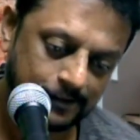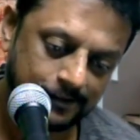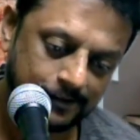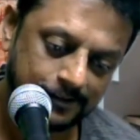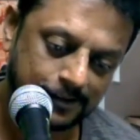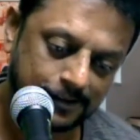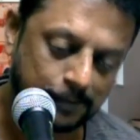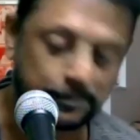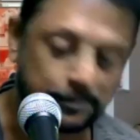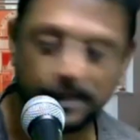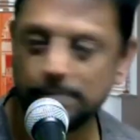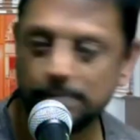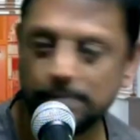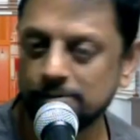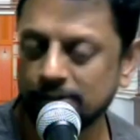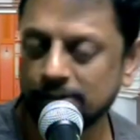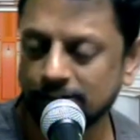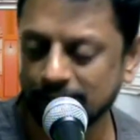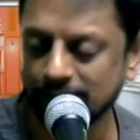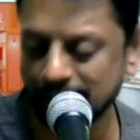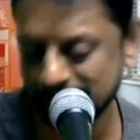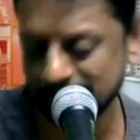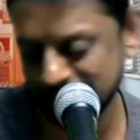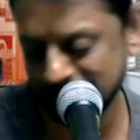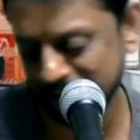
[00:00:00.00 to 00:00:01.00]
Sometimes the
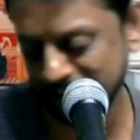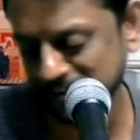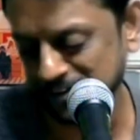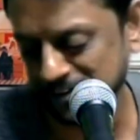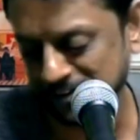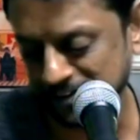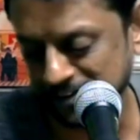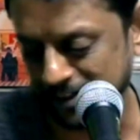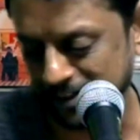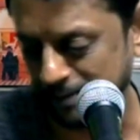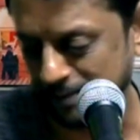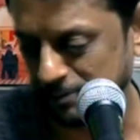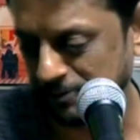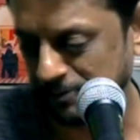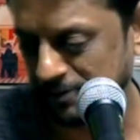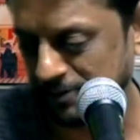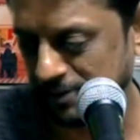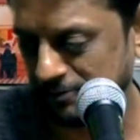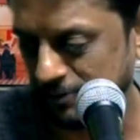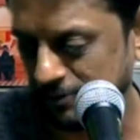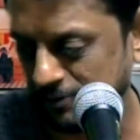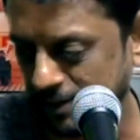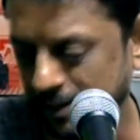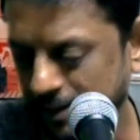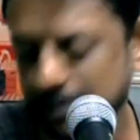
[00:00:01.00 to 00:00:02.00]
translations can be very
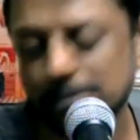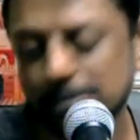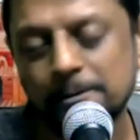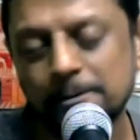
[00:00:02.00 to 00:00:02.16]
funny,